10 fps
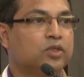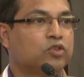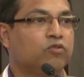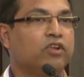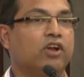
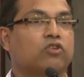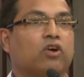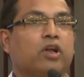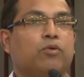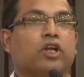So when you are
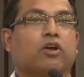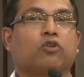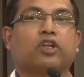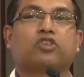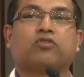talking about a
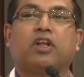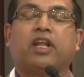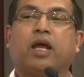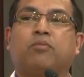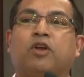contextual
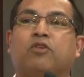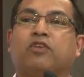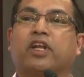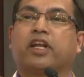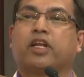lab,
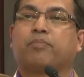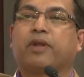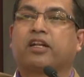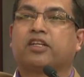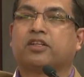we are getting a
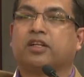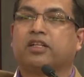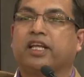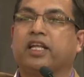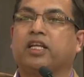practitioner
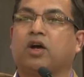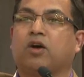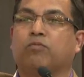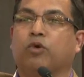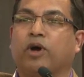in the area
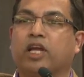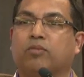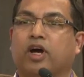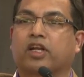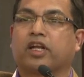of mobile
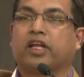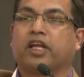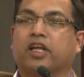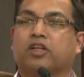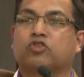
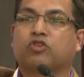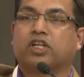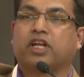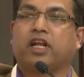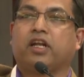marketing, in
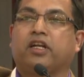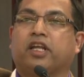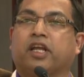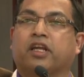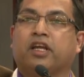social
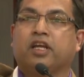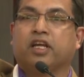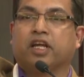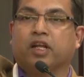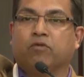analytics,
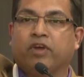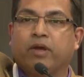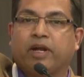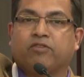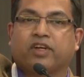in
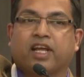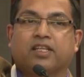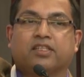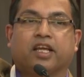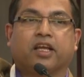web
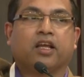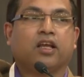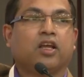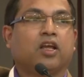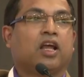advertising,
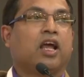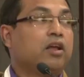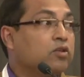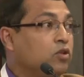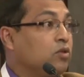
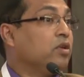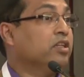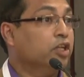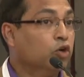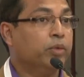
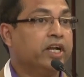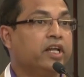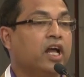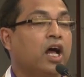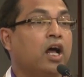new
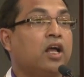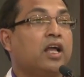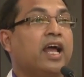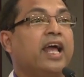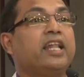media,
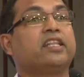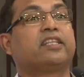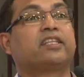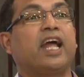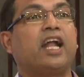and
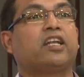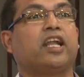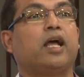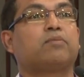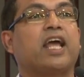that
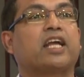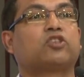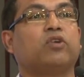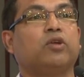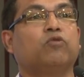lab
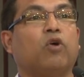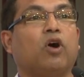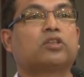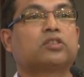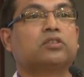actually
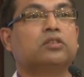works